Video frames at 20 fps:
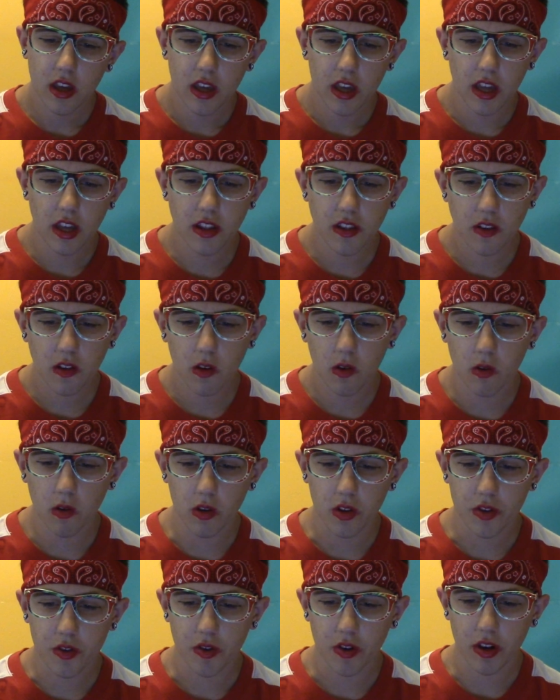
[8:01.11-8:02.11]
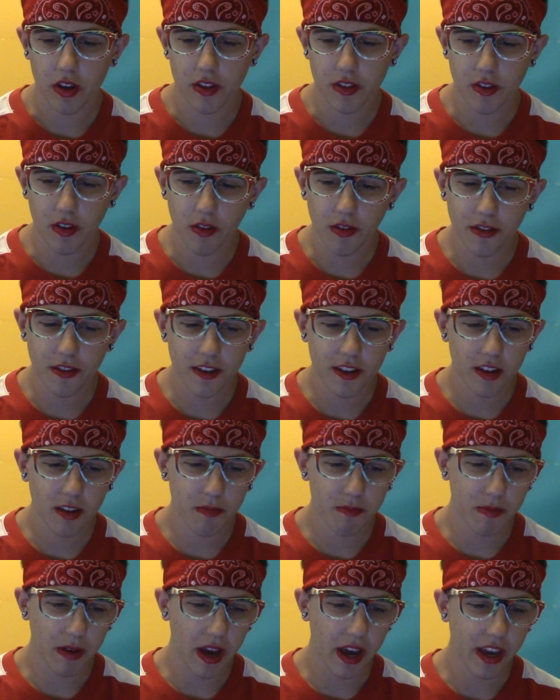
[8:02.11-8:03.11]
It's cool, Trace. Don't say
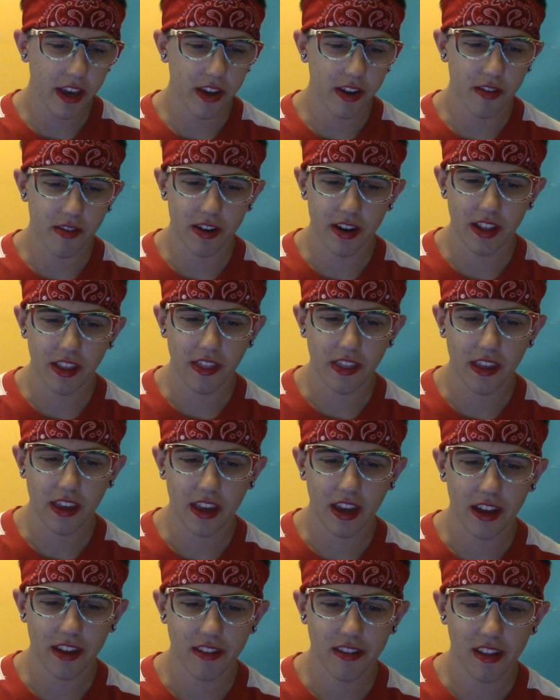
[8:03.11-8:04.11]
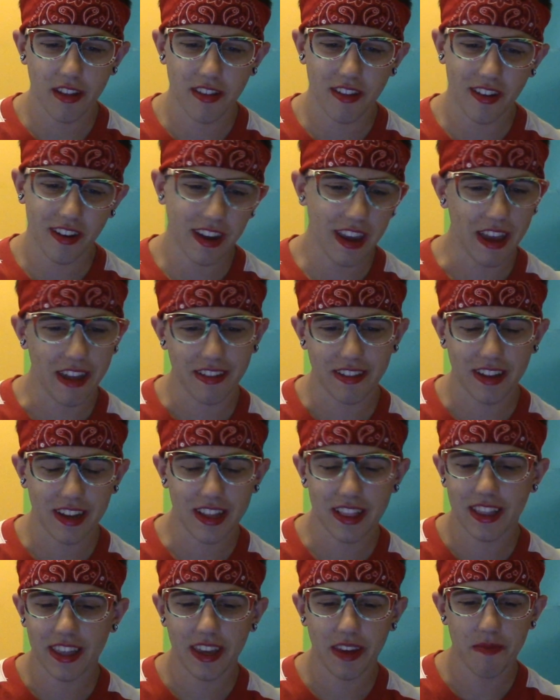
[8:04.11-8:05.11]
goodbye or anything, I said
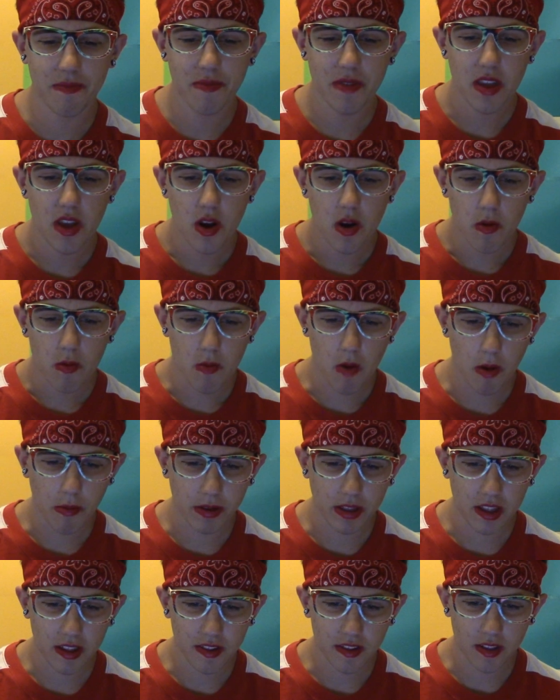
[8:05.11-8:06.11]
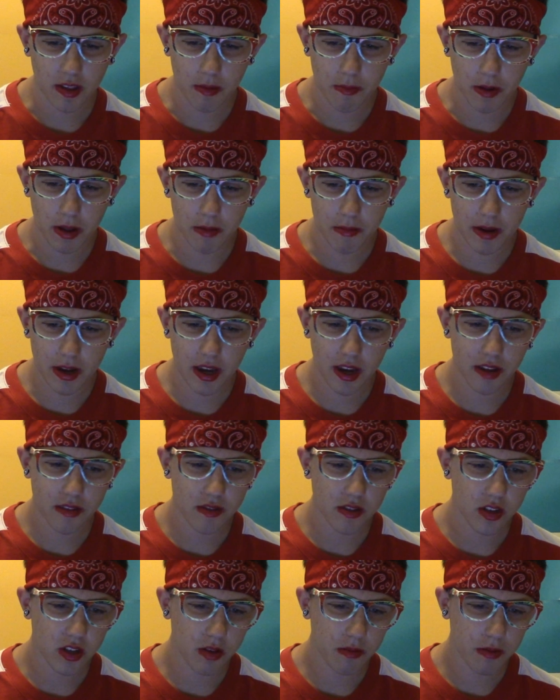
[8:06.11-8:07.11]
sarcastically, rubbing the sleep out of my eyes
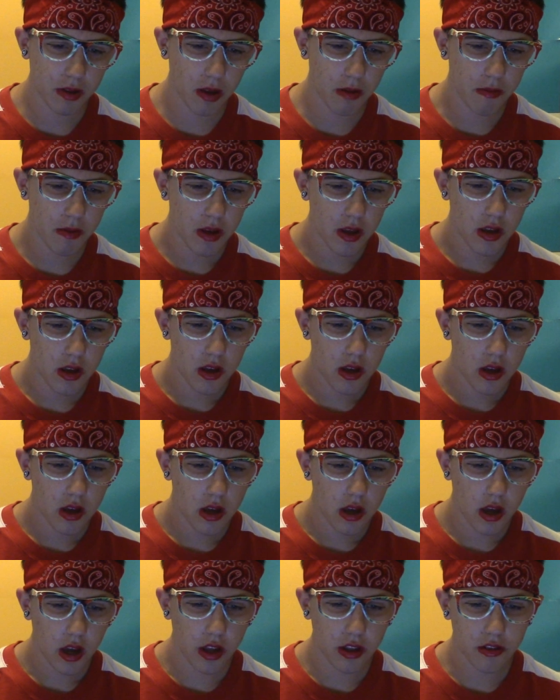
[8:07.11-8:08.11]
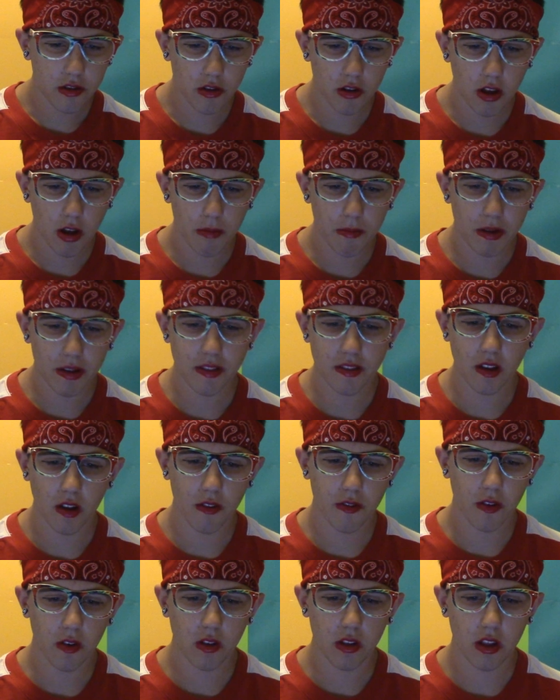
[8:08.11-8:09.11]
and jumping up. I turned on my
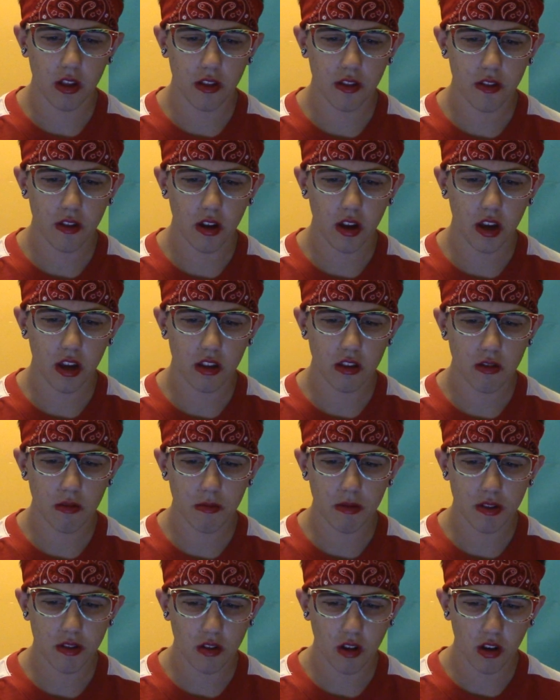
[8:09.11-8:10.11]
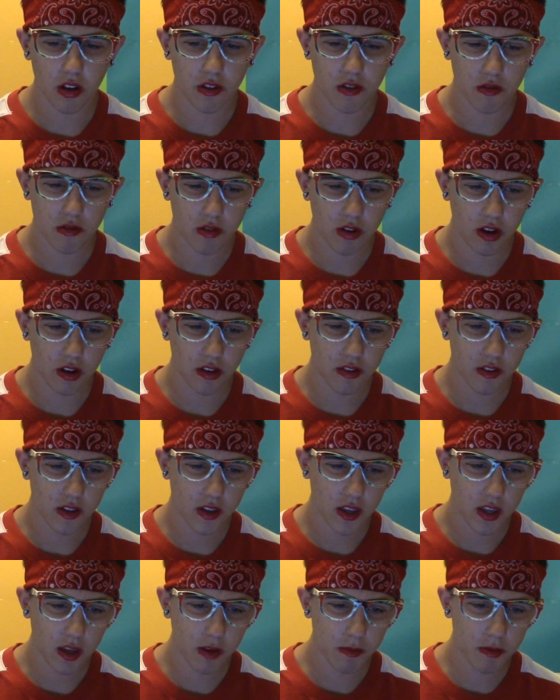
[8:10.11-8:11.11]
cell phone and saw I had two missed calls from Trace.
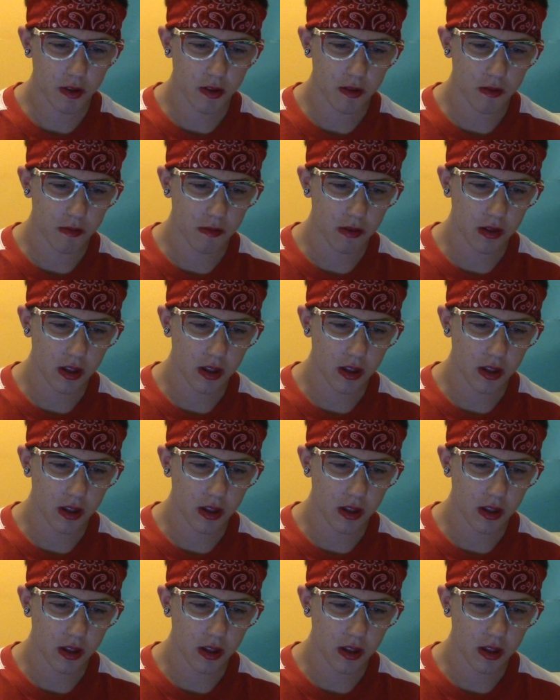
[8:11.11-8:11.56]
He was...